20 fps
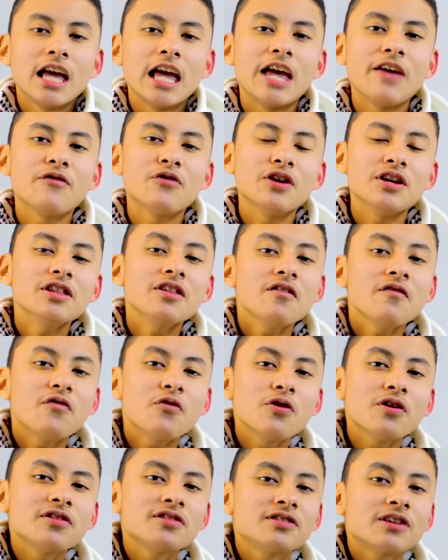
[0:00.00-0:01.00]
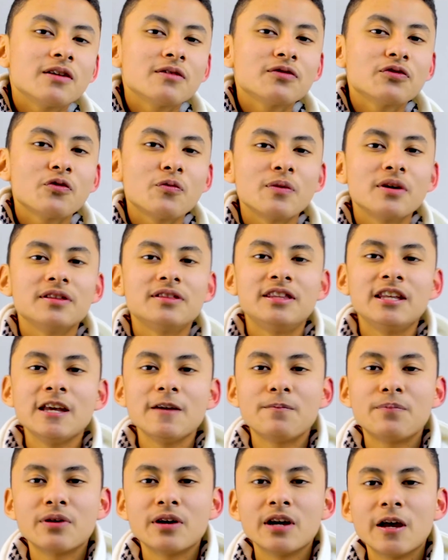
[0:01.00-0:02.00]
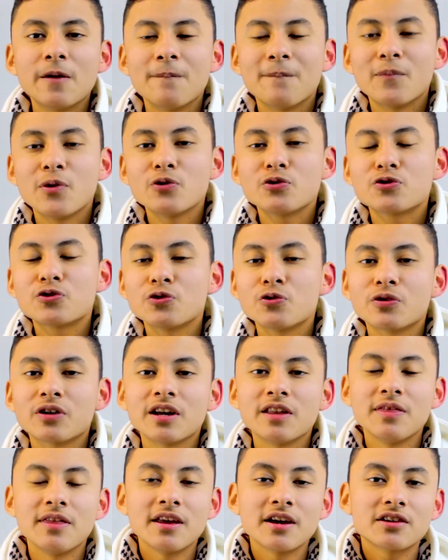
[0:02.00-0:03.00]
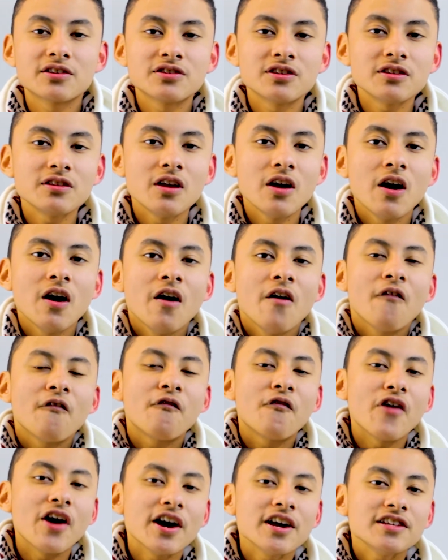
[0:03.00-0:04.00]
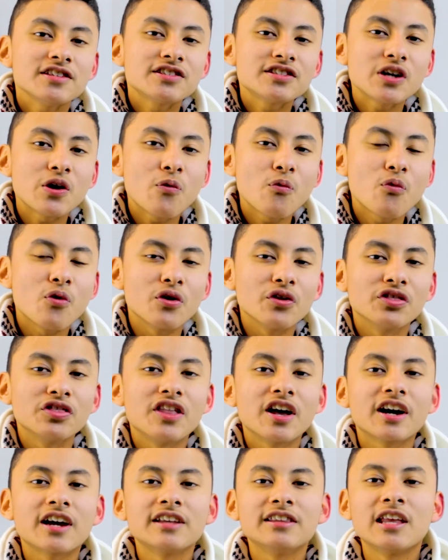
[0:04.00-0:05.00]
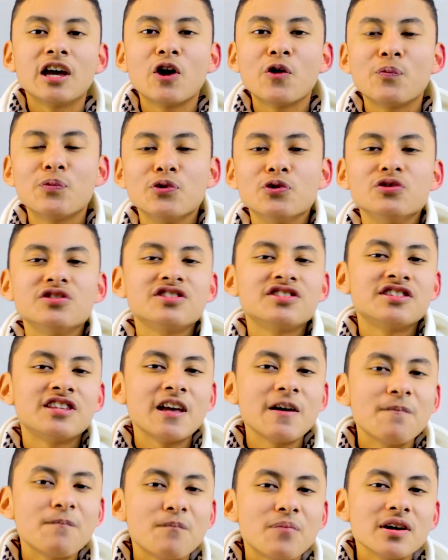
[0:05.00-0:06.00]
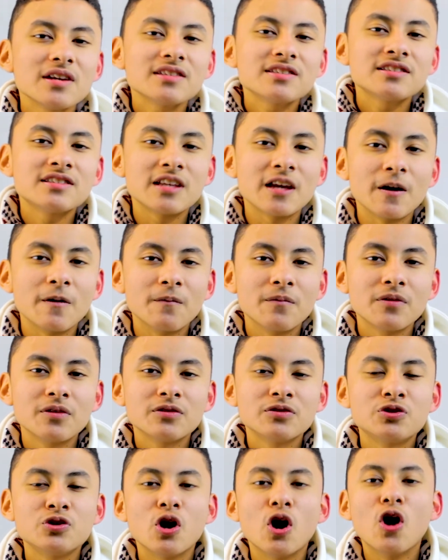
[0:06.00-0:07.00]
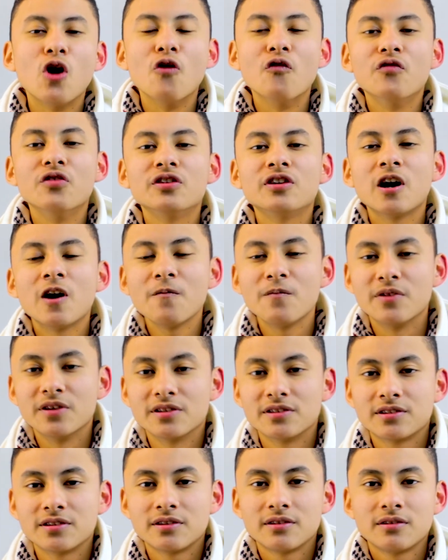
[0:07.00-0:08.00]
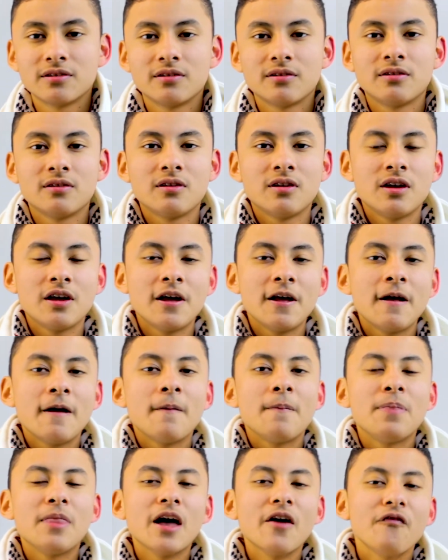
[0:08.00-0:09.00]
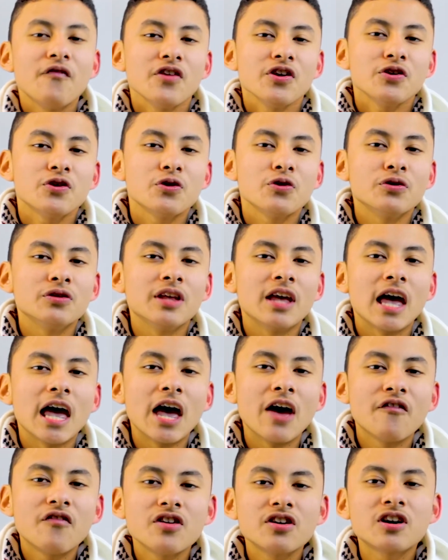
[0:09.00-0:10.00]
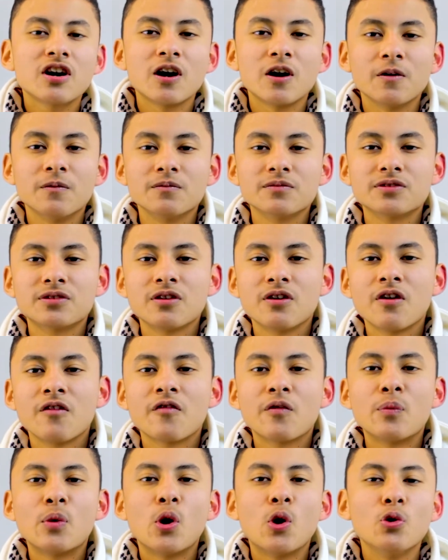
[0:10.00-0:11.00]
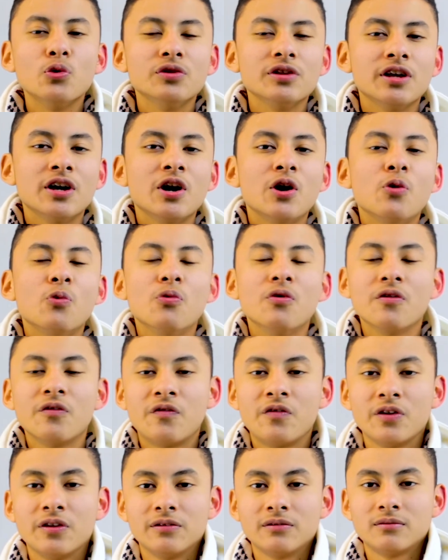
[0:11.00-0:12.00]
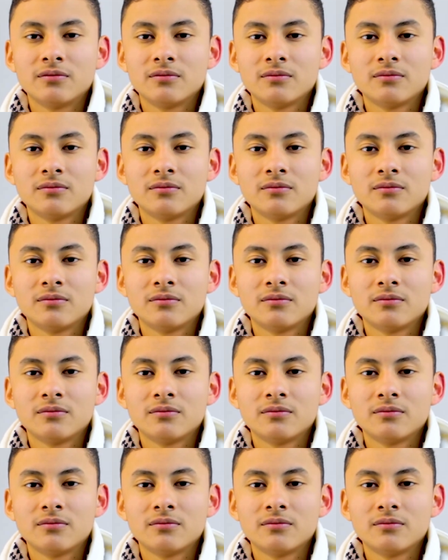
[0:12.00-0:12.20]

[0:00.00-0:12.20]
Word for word: If your inner voice comes from a deeper emotional connection, find someone that can help you step by step to overcome it. Nothing good ever comes from holding it within.